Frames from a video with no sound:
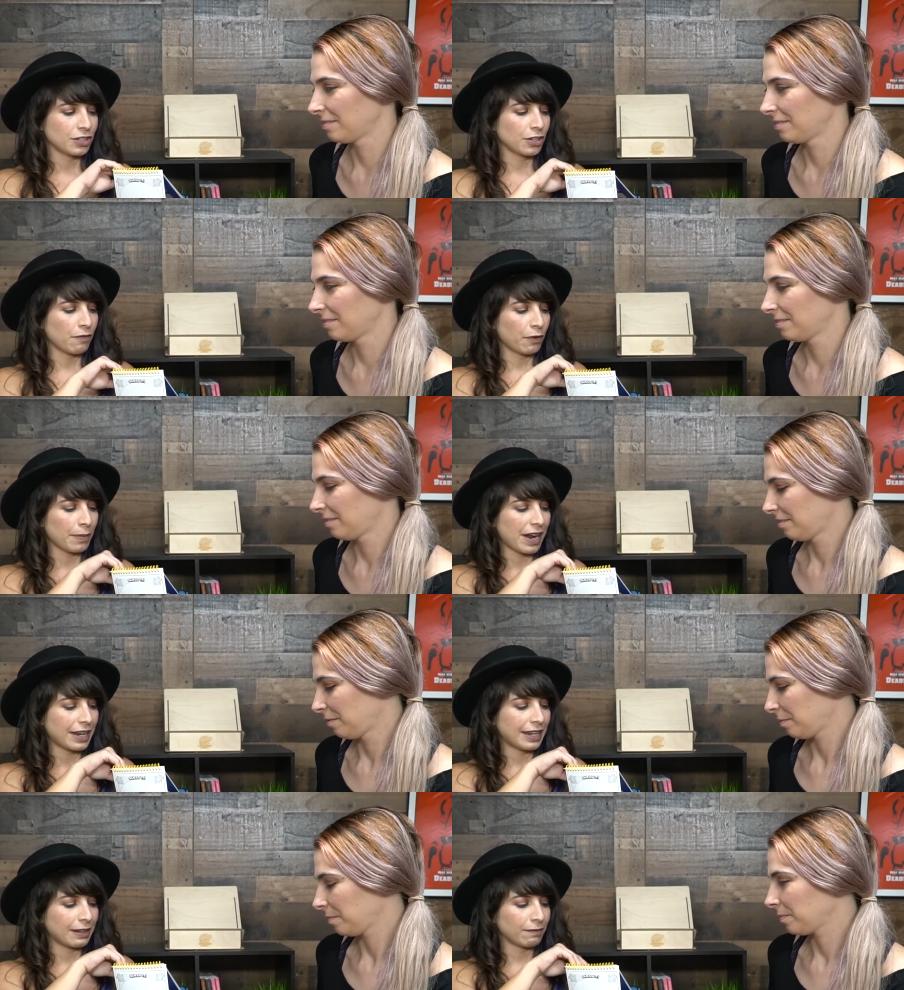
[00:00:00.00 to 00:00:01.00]
Speaker 1: So for
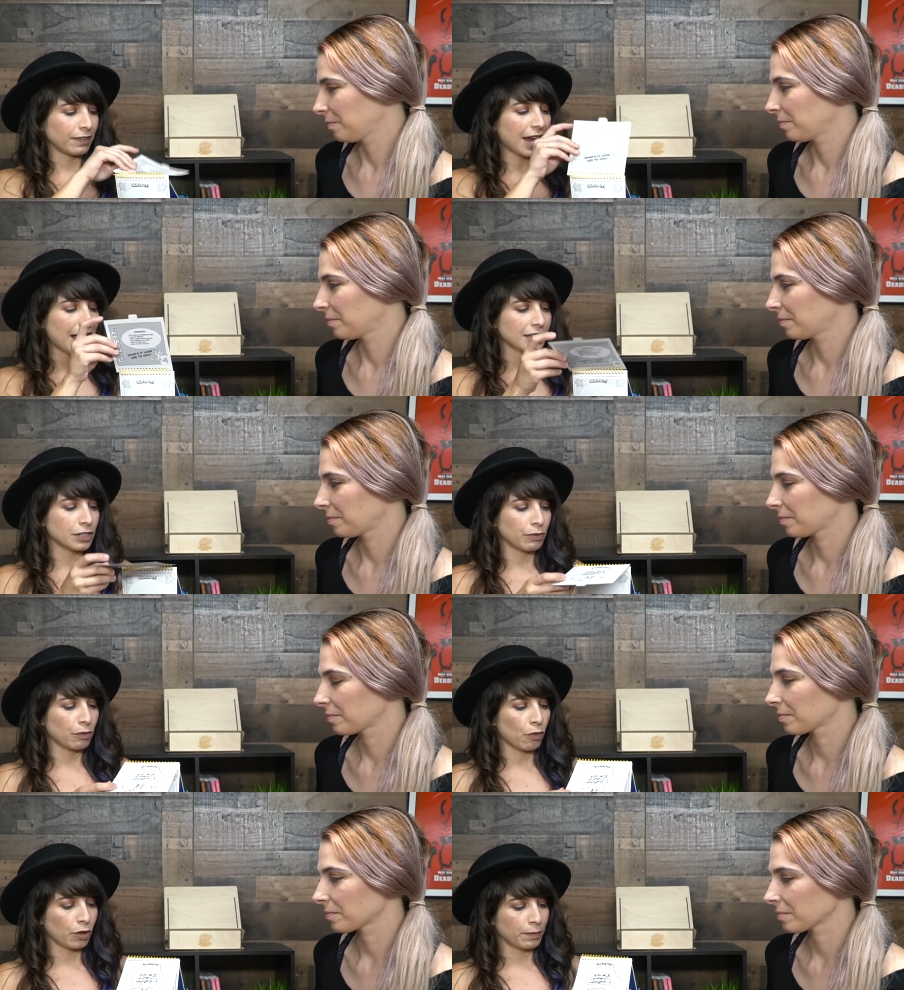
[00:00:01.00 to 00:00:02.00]
my guest to
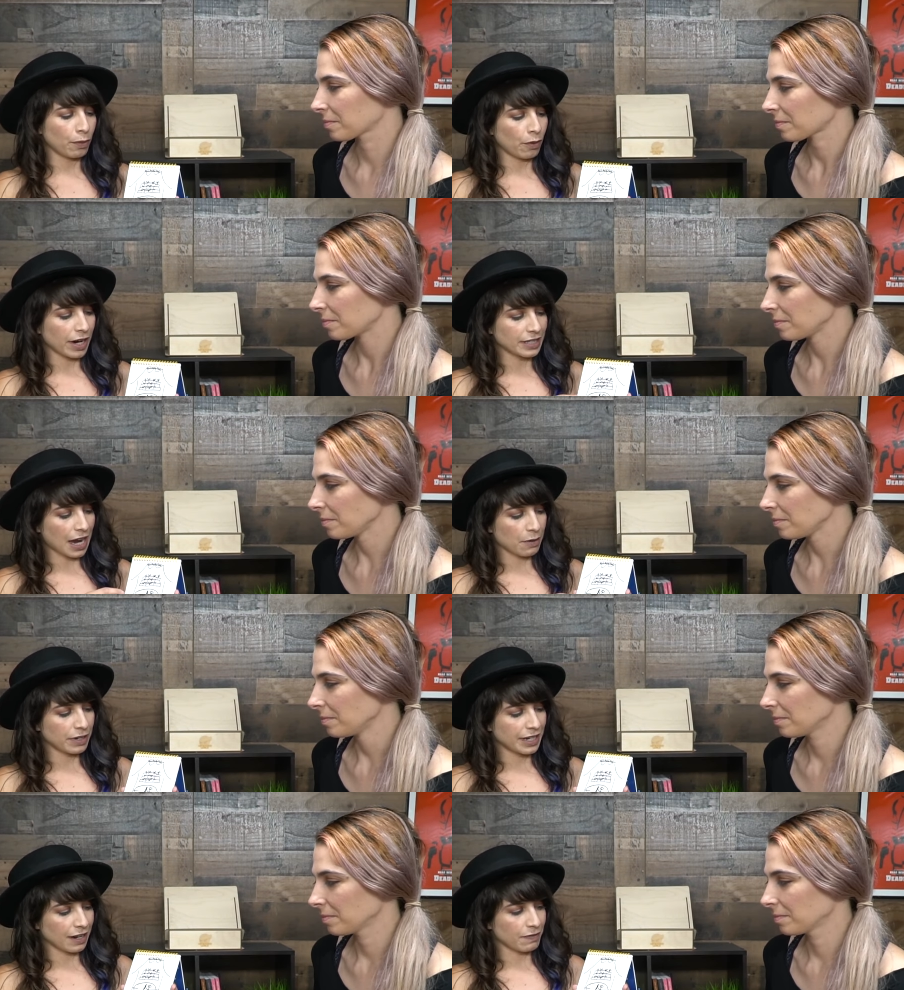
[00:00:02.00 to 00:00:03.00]
award points, I
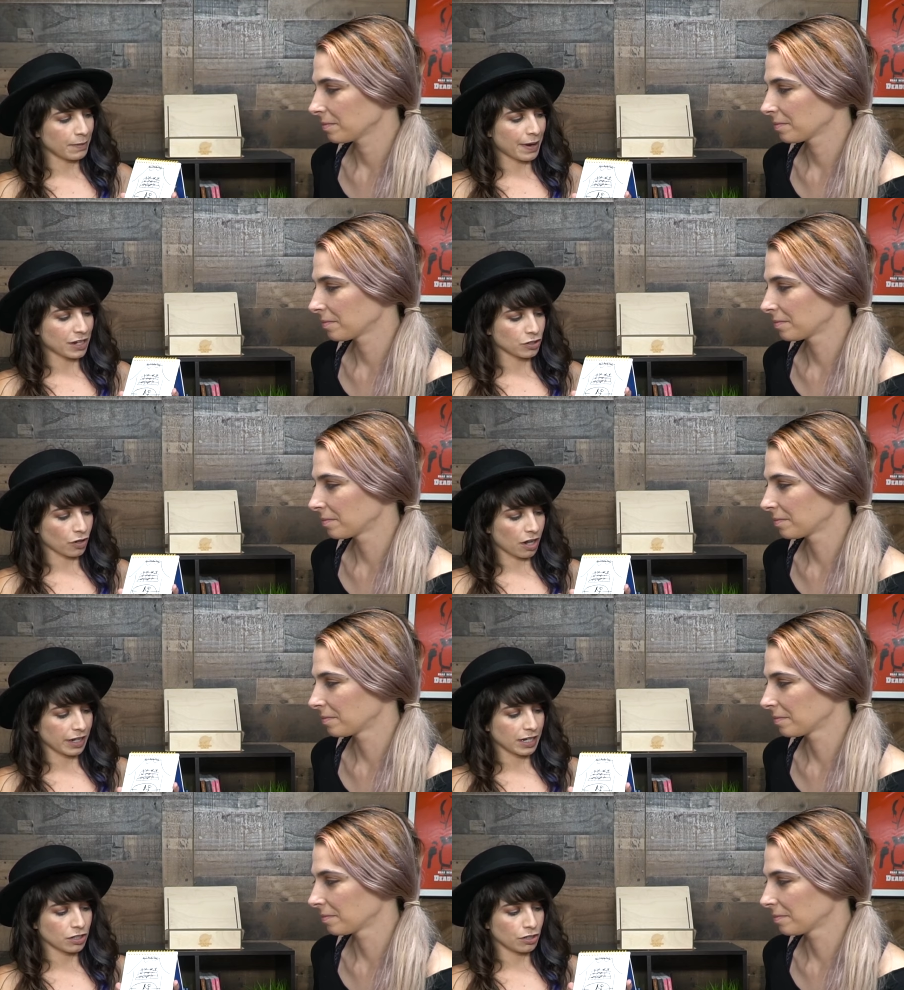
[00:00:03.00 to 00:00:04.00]
would give the best
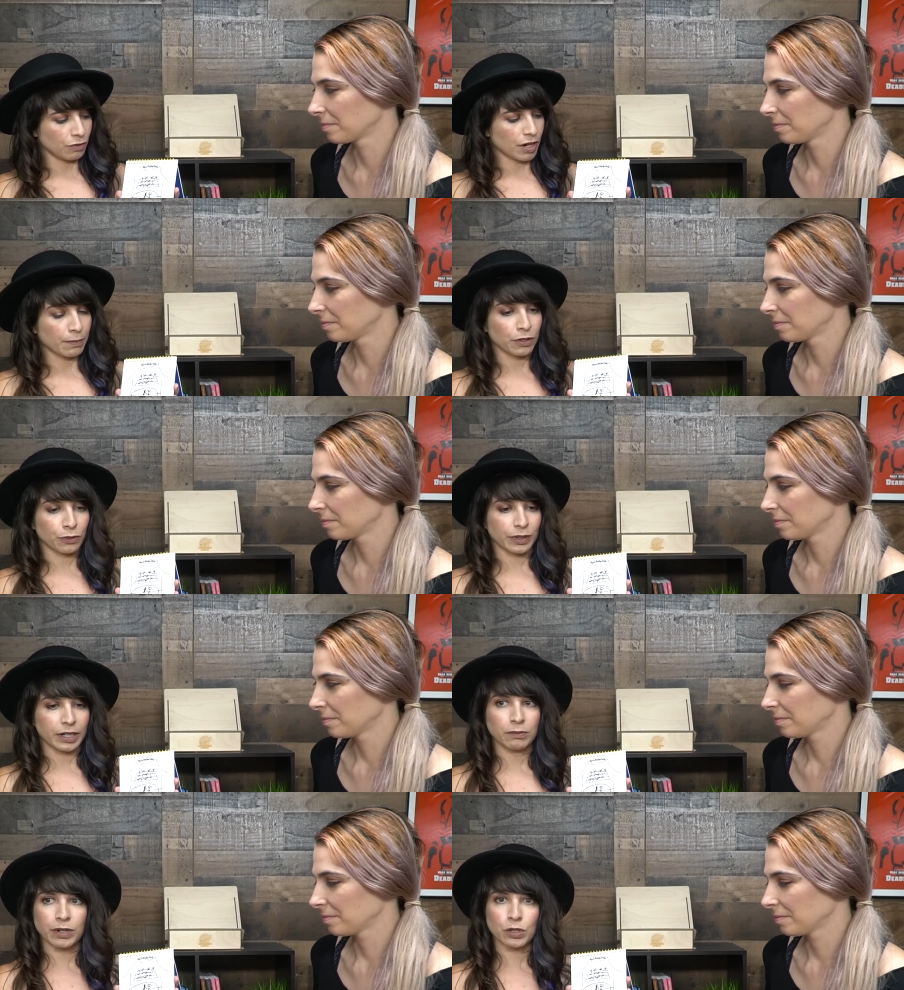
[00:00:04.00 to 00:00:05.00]
drawing to number
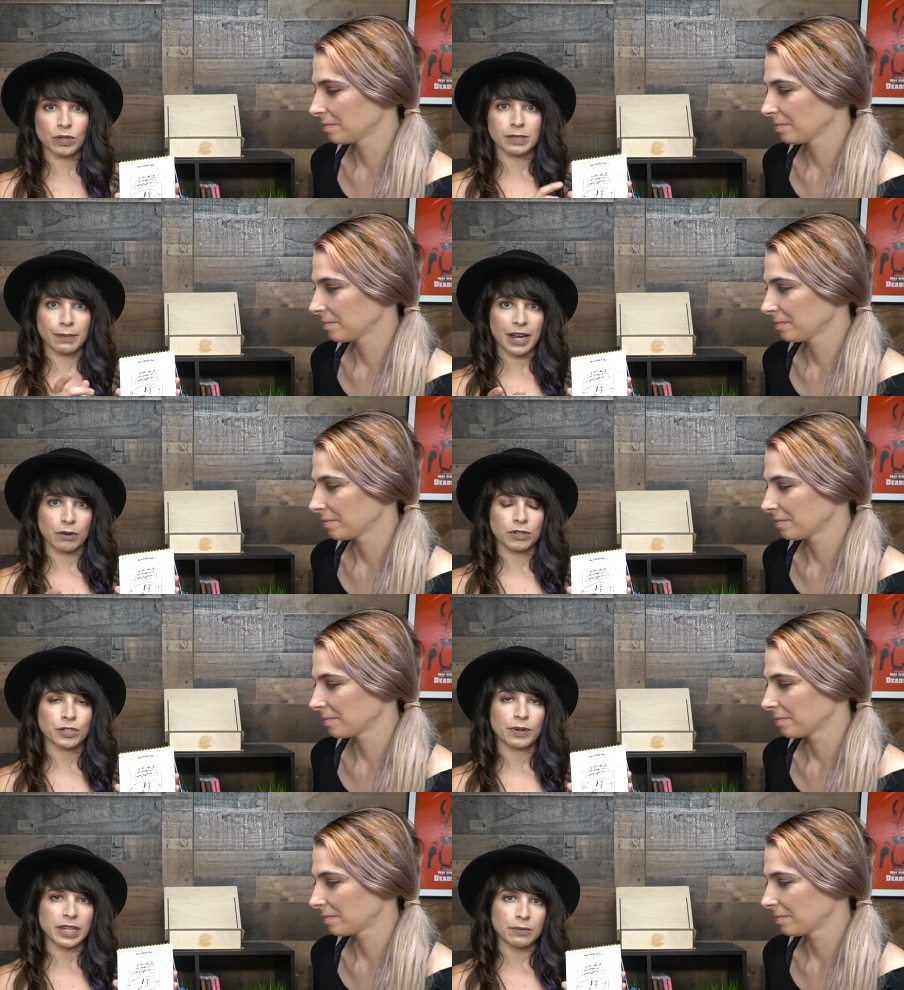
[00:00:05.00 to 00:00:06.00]
three, which was Michael,
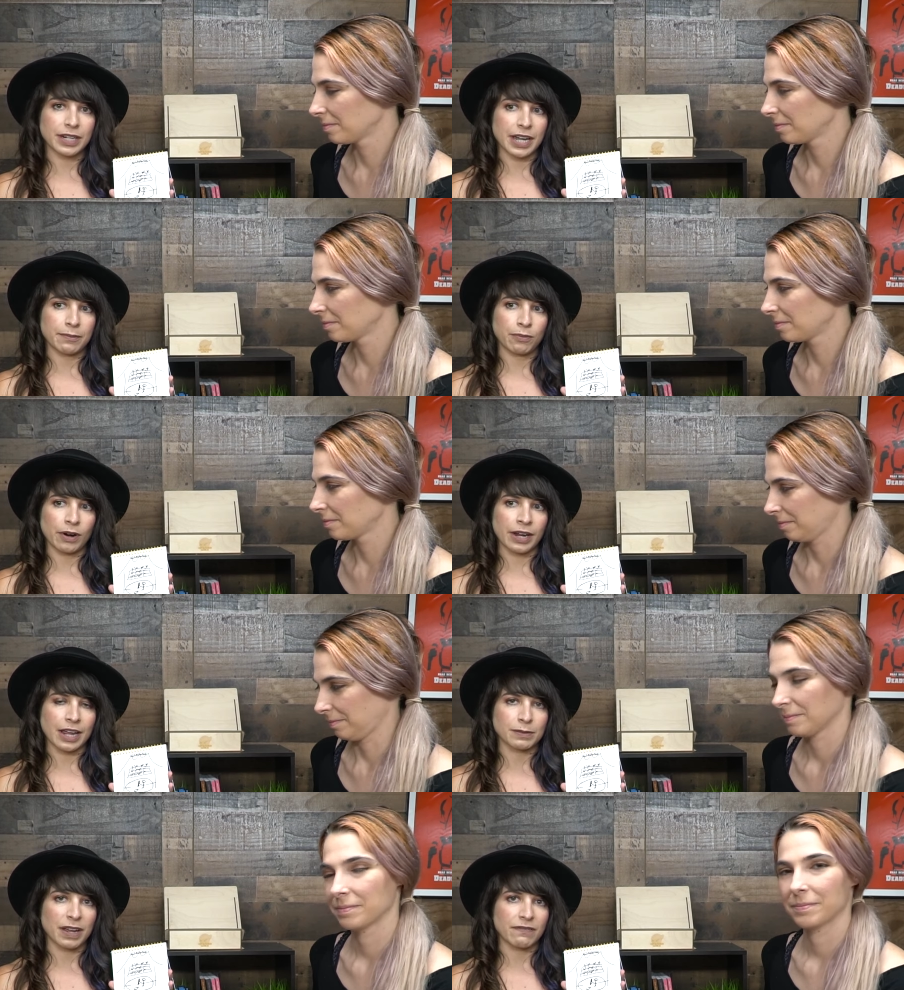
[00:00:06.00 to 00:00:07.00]
so he would get a point
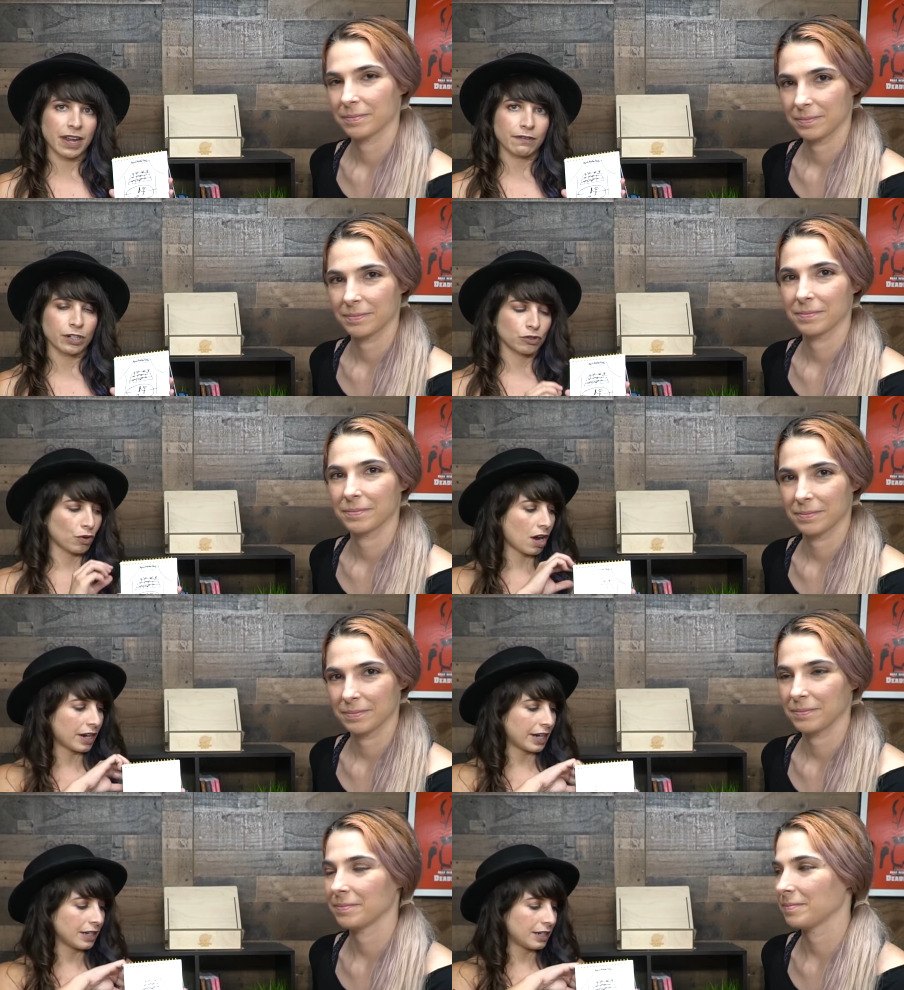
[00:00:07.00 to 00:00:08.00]
as my favorite
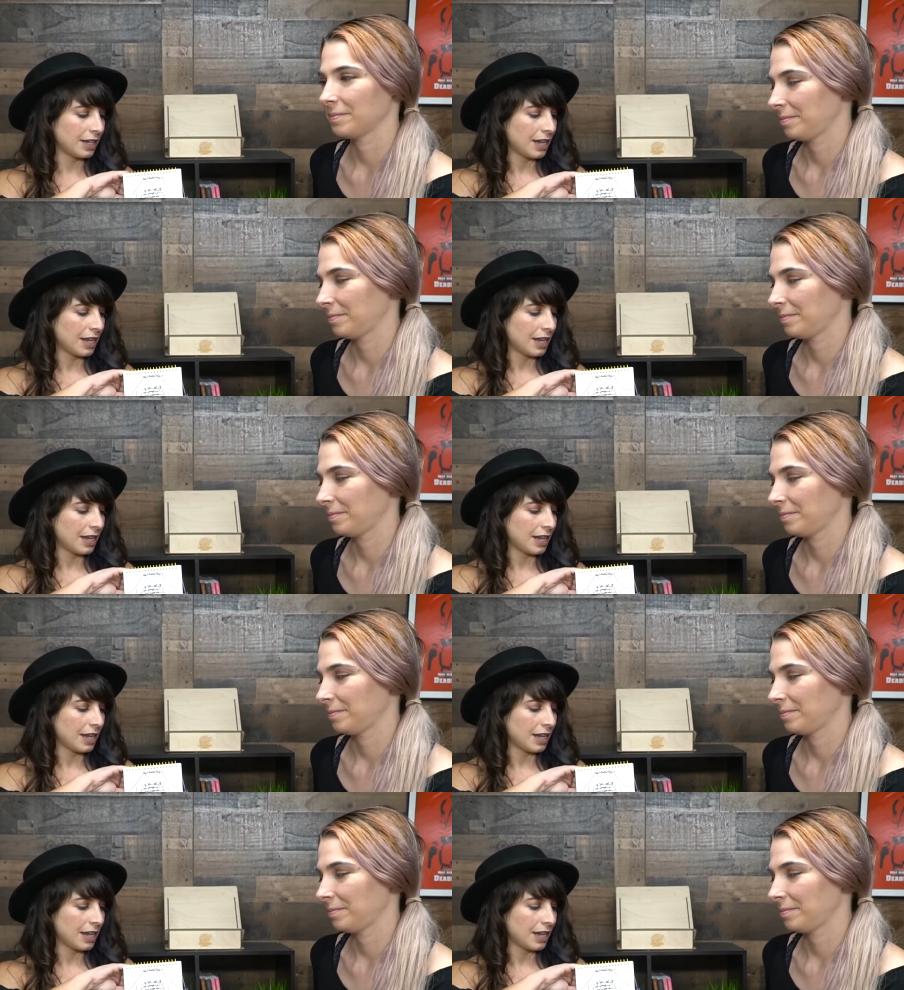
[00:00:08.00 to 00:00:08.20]
drawing.